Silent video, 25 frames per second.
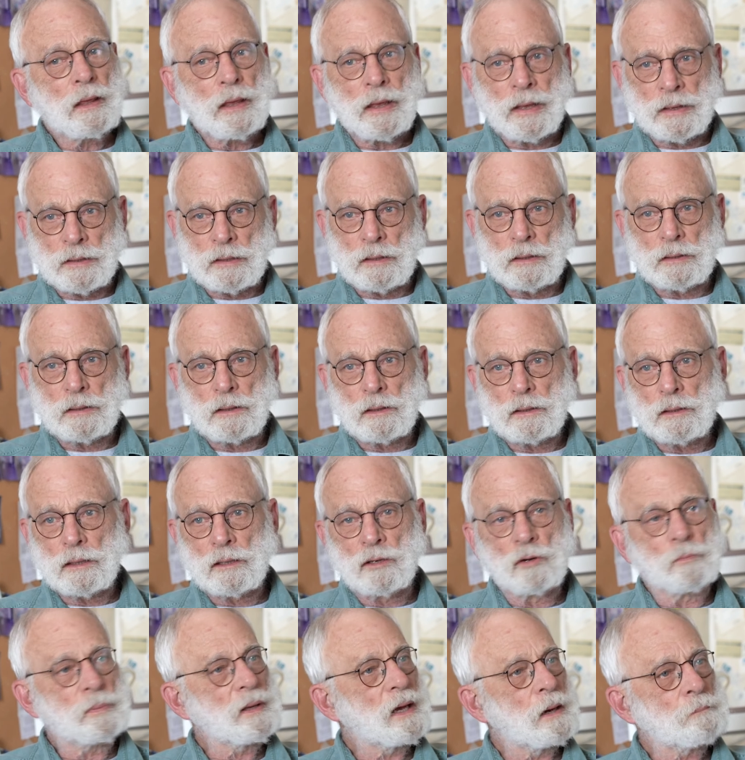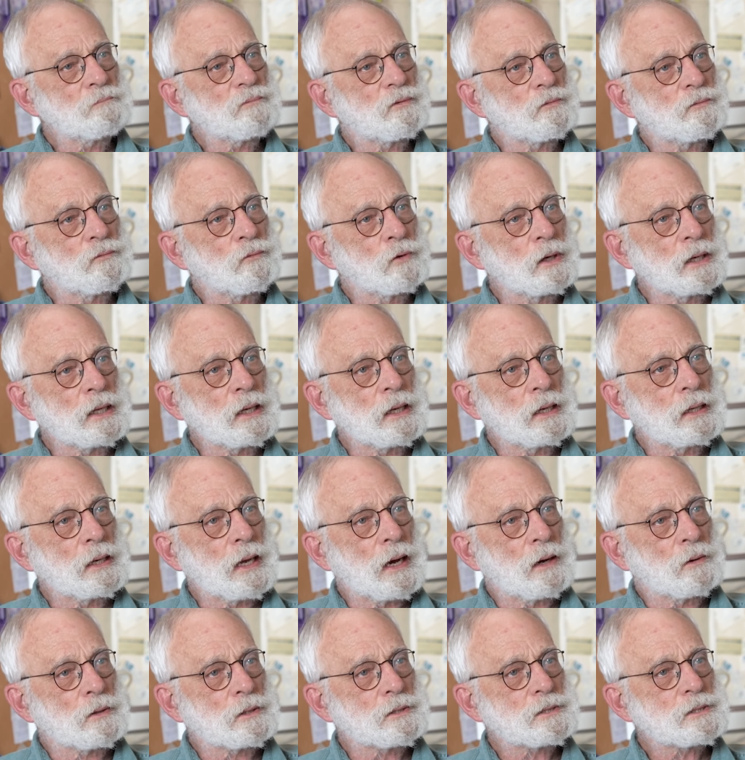And the, it'll be up for 48
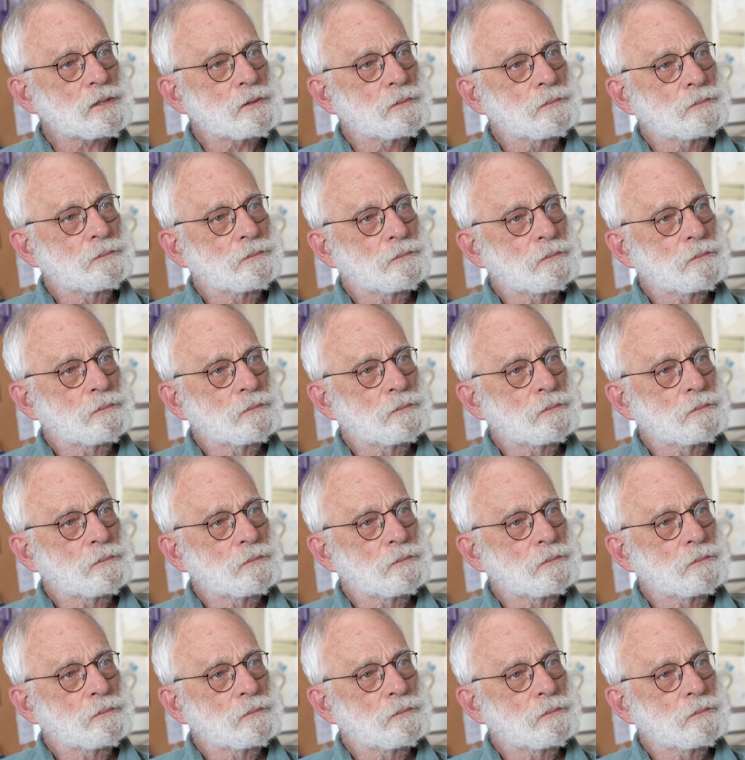hours.